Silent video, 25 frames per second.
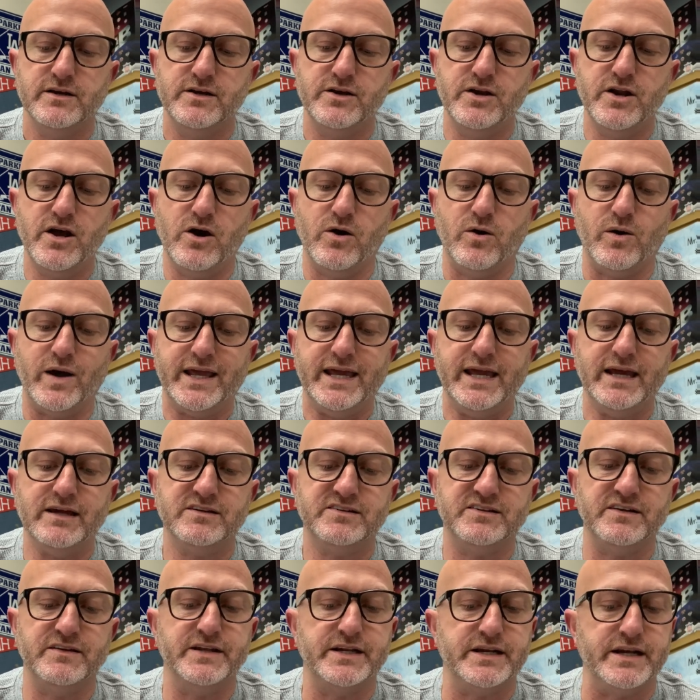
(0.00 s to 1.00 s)
No, I can't
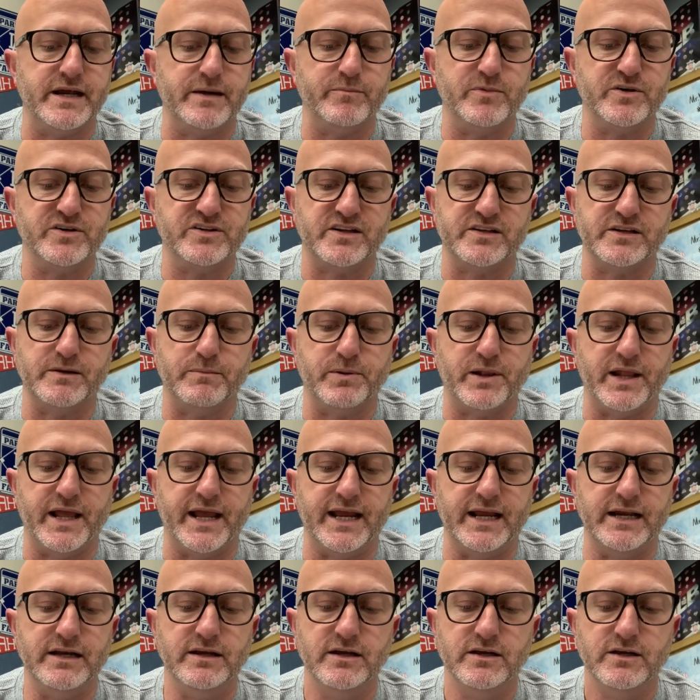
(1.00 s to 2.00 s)
see the numbers on the
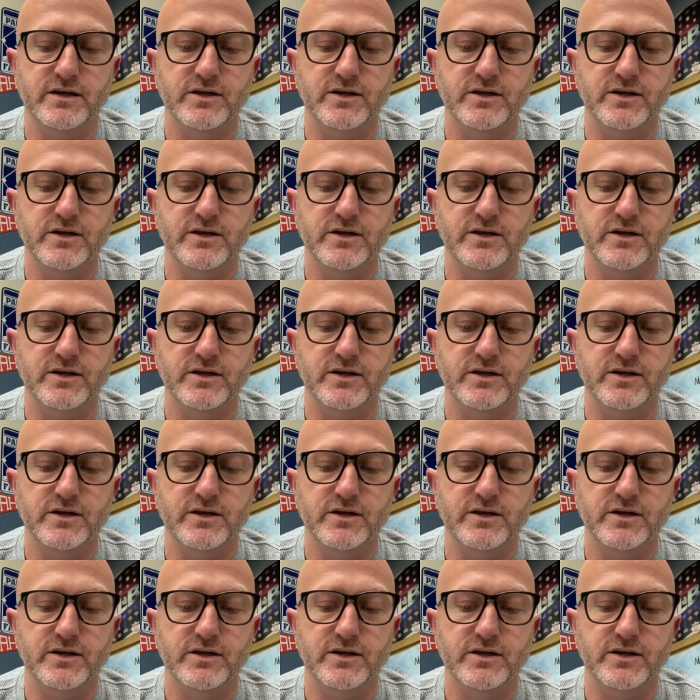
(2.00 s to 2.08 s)
plane.